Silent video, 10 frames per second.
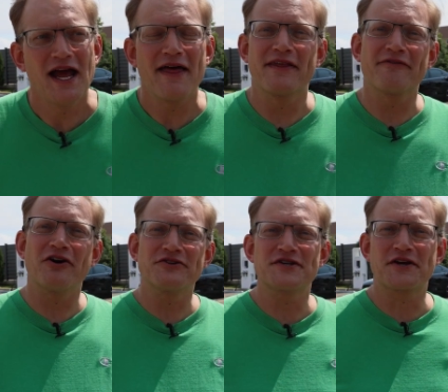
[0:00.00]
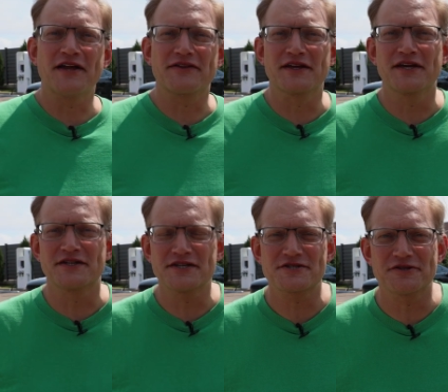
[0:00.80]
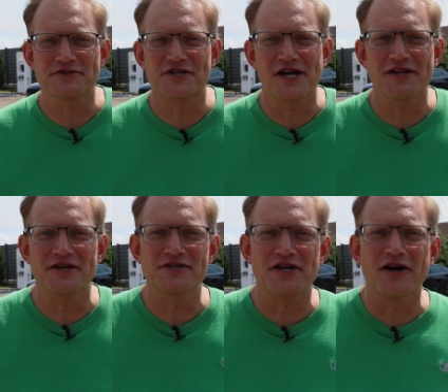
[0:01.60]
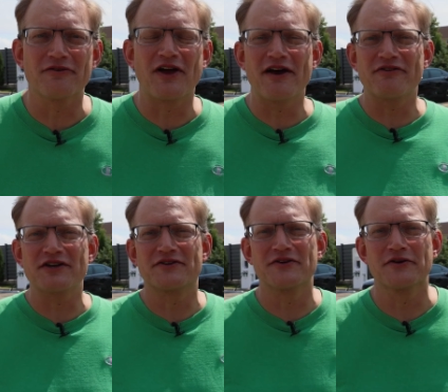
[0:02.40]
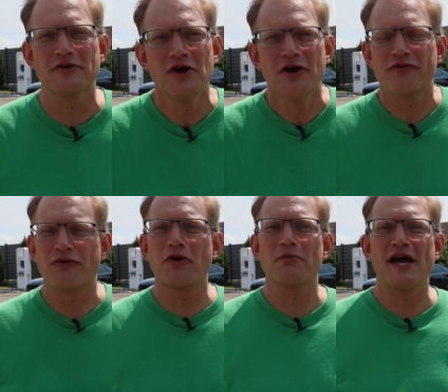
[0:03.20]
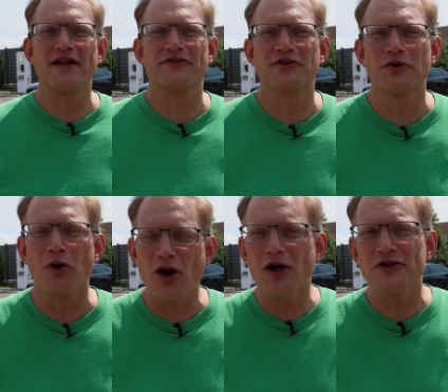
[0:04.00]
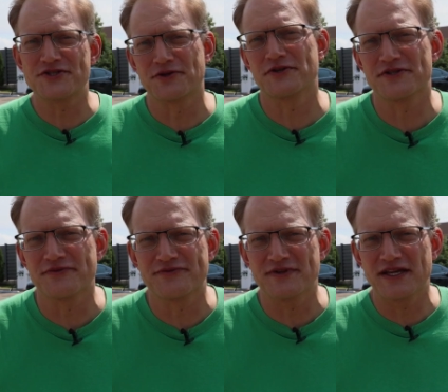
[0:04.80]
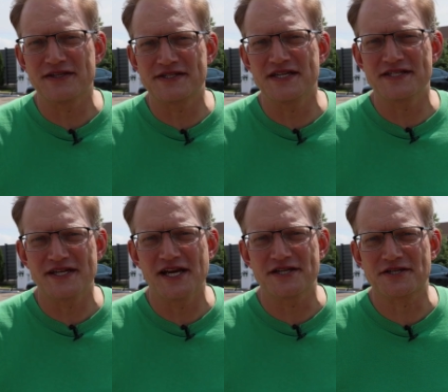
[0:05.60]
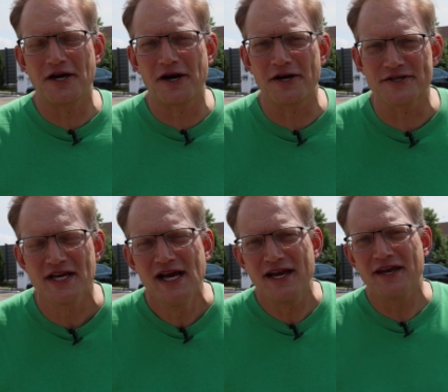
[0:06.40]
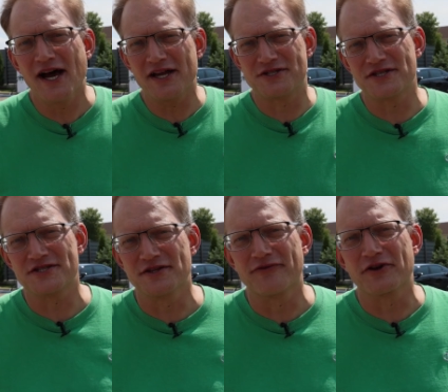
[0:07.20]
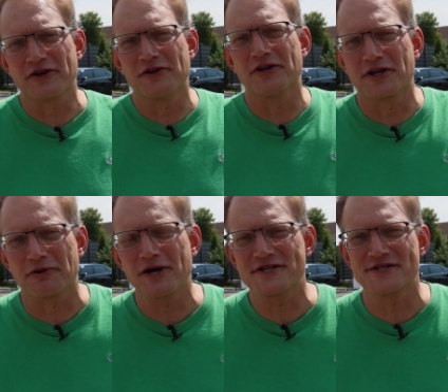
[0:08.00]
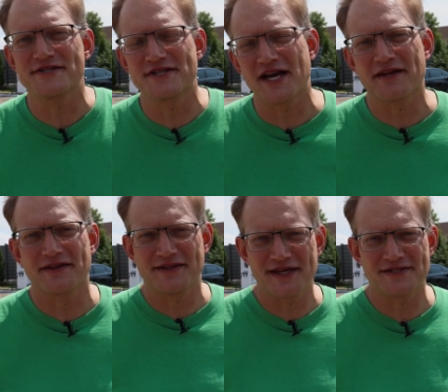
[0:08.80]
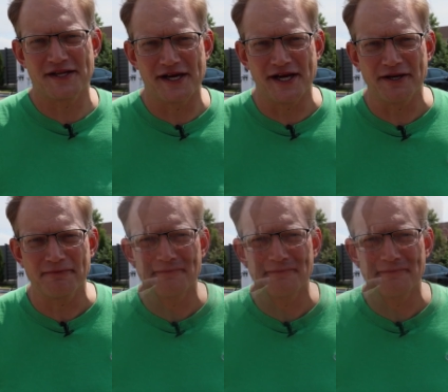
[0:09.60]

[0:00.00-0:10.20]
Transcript: And they've also got the additional challenge of having to format to all sorts of CCS cars, not just the vertical integration stack that Tesla had.